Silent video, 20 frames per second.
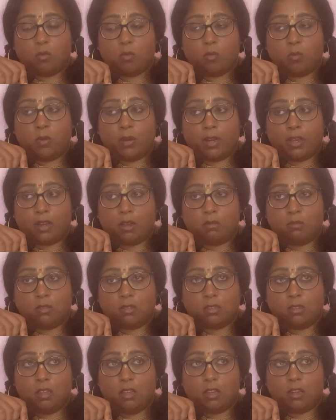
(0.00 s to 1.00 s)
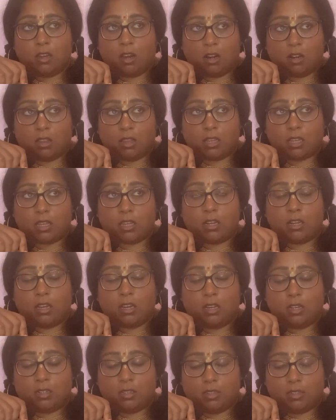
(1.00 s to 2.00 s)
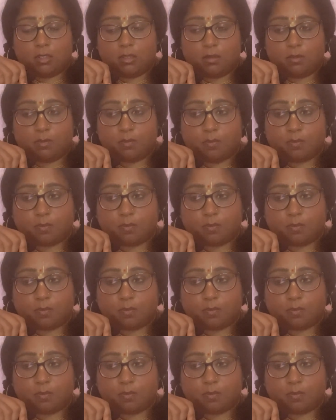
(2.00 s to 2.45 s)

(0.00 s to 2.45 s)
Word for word: When it comes to like garlic and onion,